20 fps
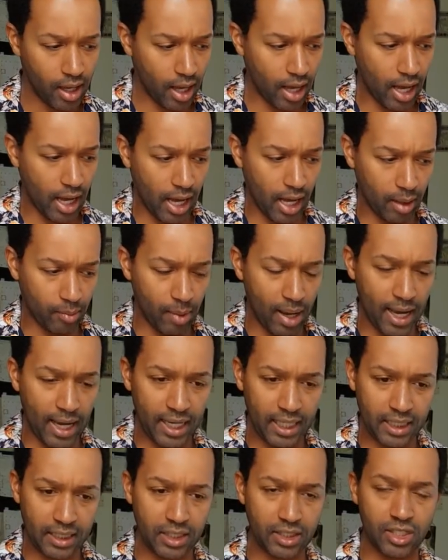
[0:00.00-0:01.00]

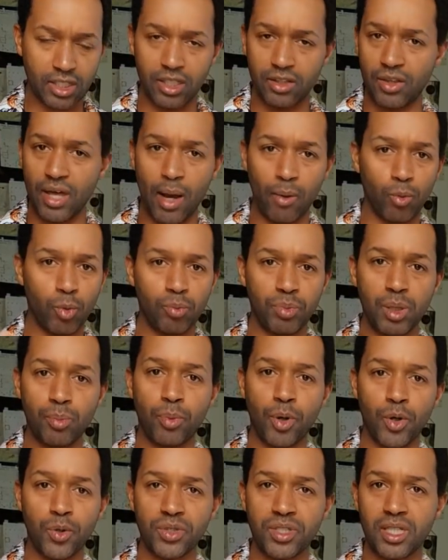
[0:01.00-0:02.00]
And that will be
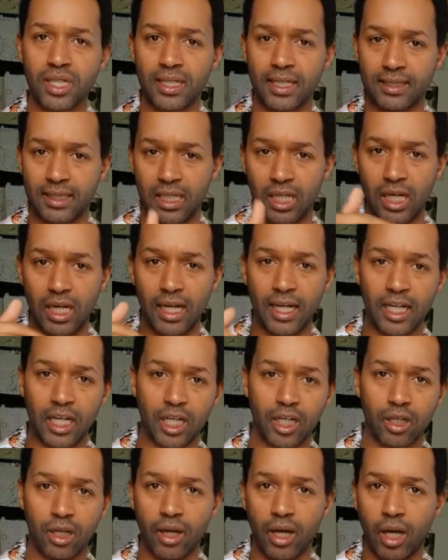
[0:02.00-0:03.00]
posted as a
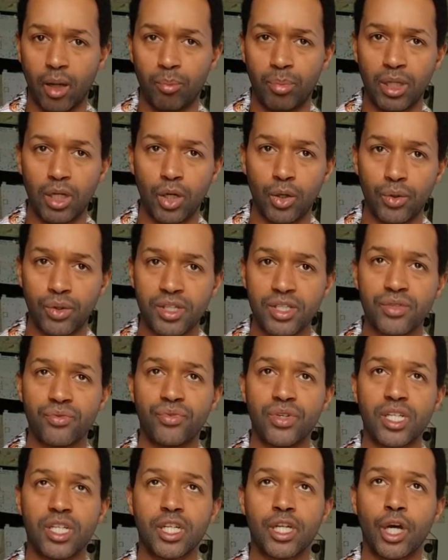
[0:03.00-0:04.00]
link below this
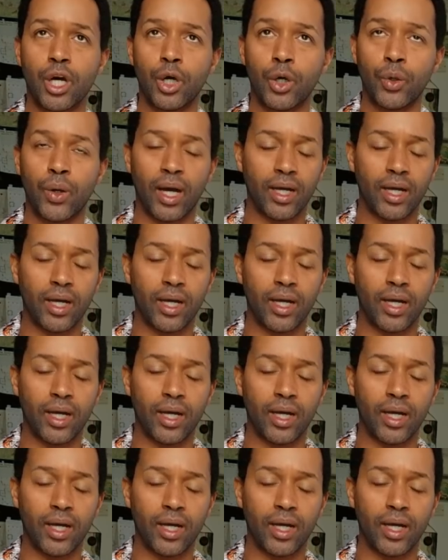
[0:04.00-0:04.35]
video,